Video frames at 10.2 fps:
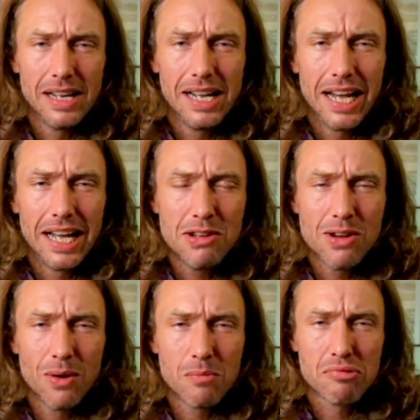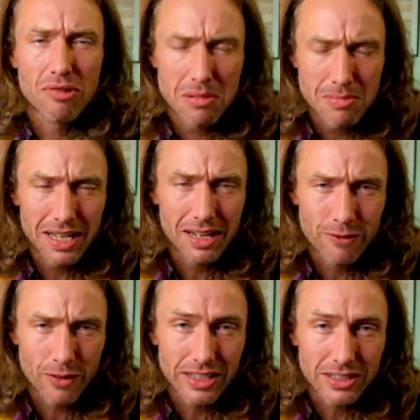And you're probably going to
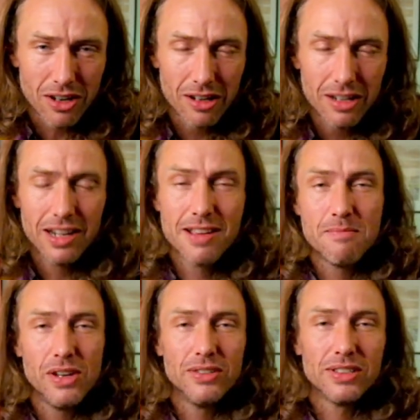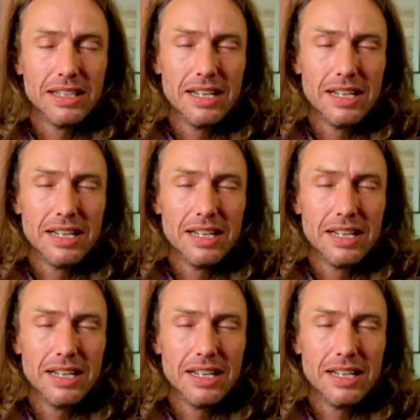find this highly amusing.